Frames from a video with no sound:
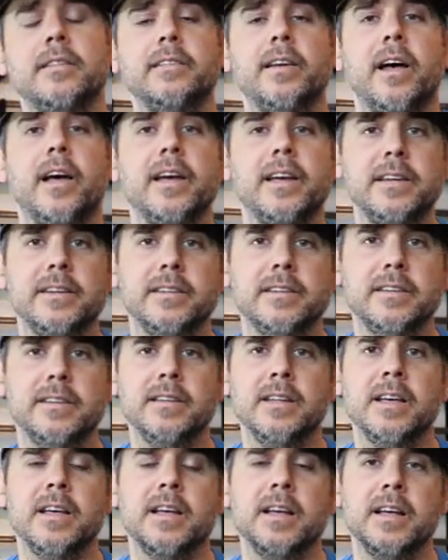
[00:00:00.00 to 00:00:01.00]

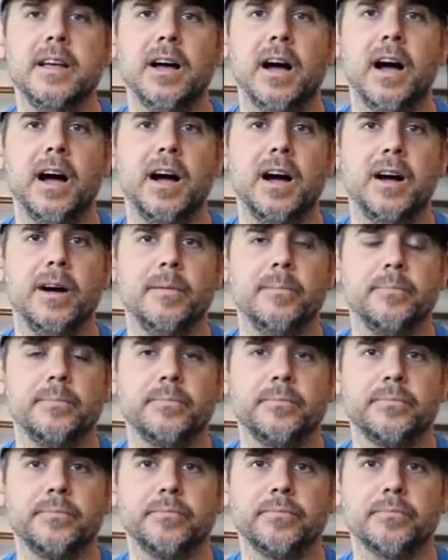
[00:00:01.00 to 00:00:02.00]
Titan,
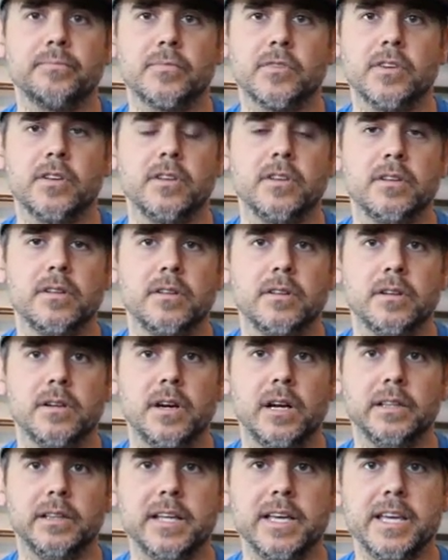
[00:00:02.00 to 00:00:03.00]

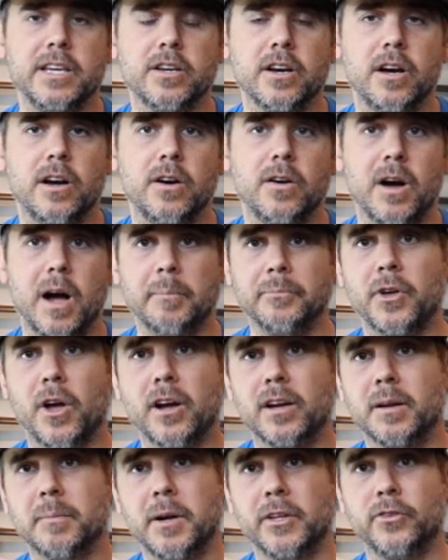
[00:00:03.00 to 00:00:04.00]
Alico, I'm
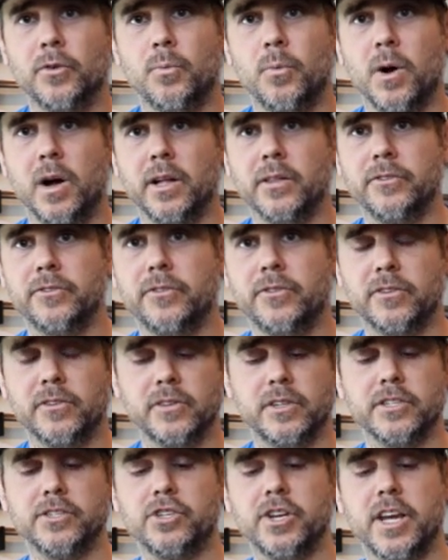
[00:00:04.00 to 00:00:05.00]
talking about the
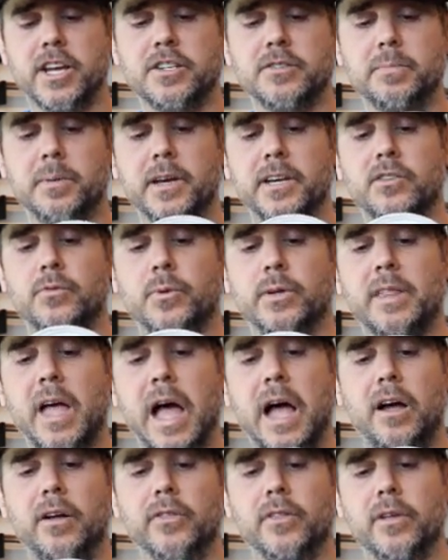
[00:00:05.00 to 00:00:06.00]
ones, the change plates
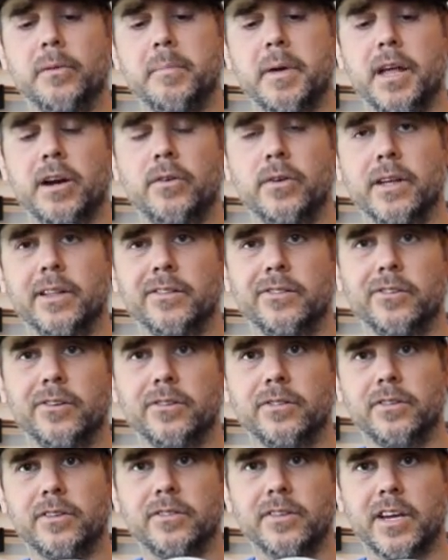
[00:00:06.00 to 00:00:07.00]
without the metal
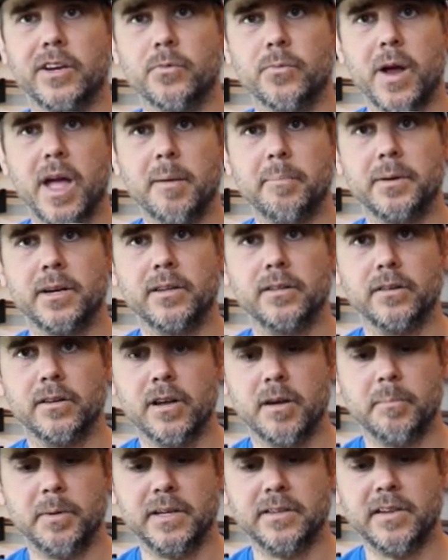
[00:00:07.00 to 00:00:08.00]
inserts, because like Rep and other
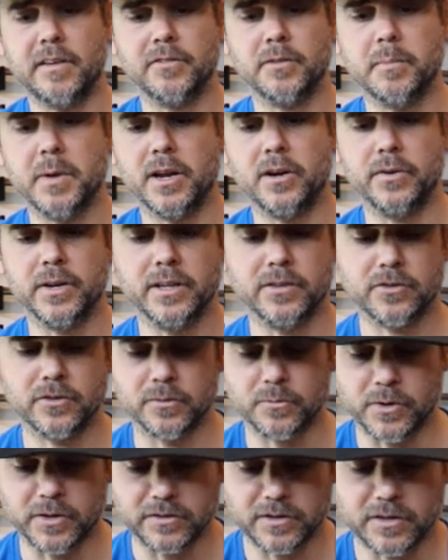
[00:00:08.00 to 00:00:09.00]
companies have the metal
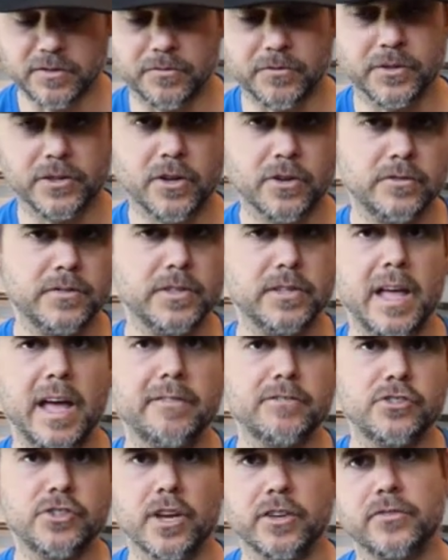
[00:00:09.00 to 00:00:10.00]
insert ones. And for those of you that
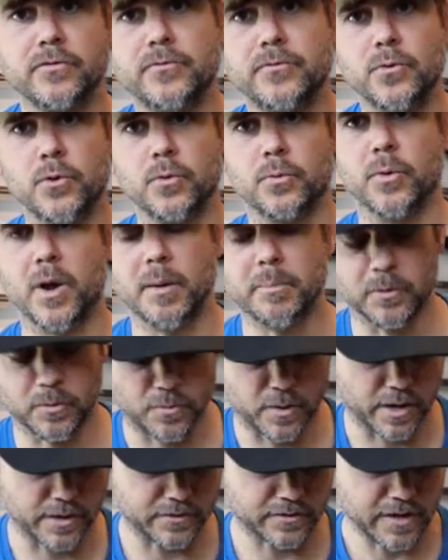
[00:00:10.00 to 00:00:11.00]
have just full rubber
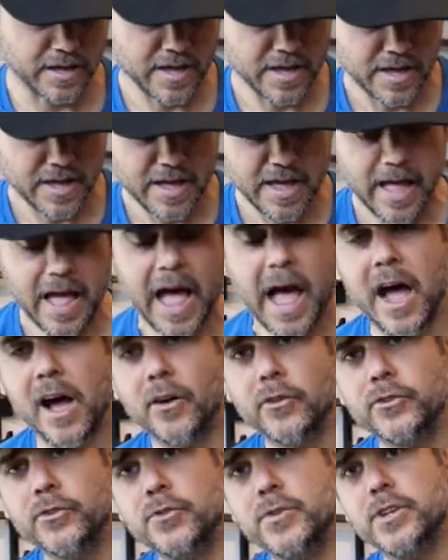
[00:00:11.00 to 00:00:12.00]
ones,
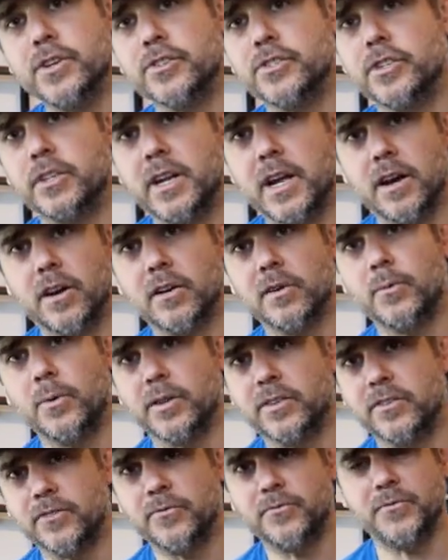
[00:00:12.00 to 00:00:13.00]
how do your generic
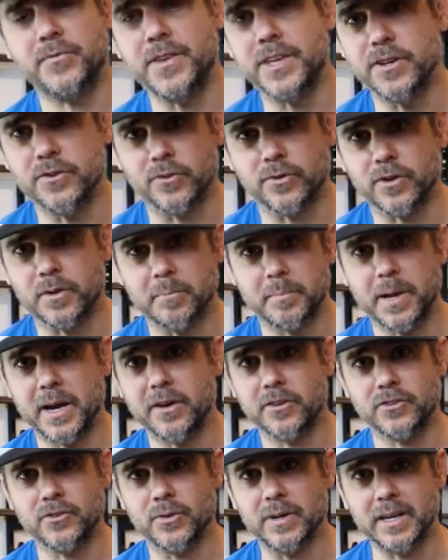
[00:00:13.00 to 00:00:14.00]
ones feel
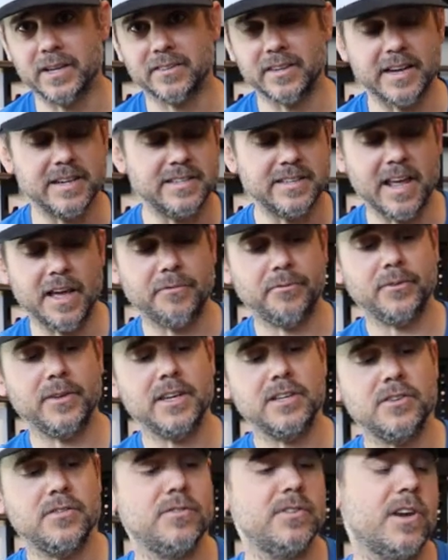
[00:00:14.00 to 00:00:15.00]
compared to it? Because I
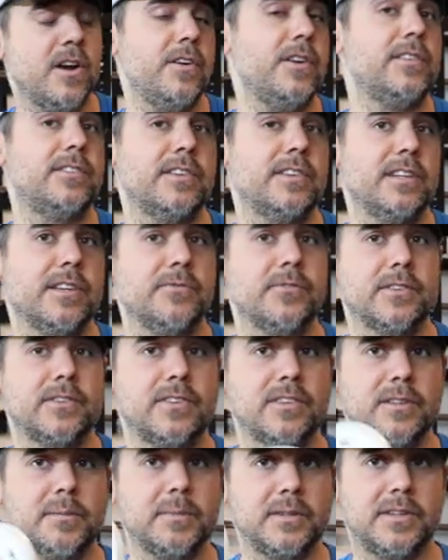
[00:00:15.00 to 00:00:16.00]
definitely do notice a
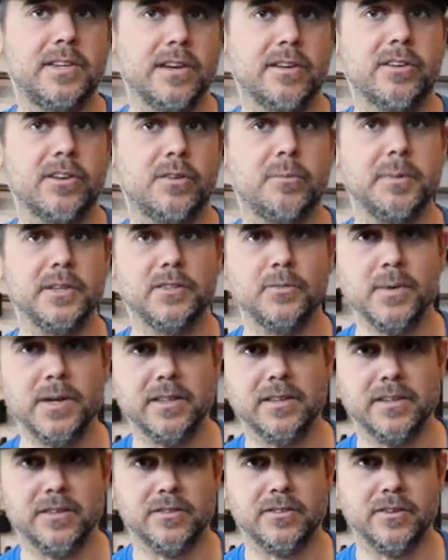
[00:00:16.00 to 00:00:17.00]
difference in the material
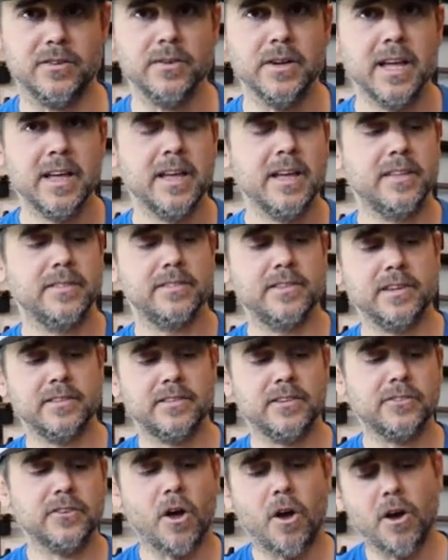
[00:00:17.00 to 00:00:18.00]
between these two.
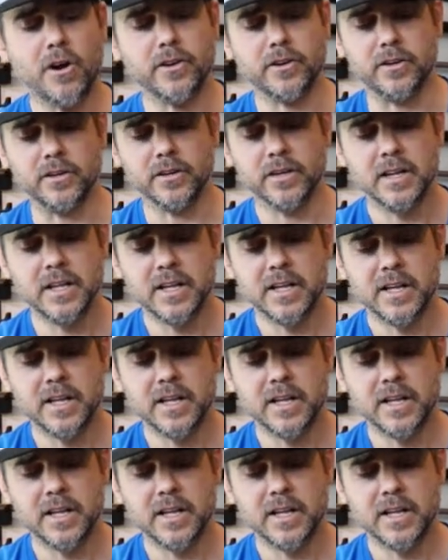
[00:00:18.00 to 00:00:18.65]
This is harder.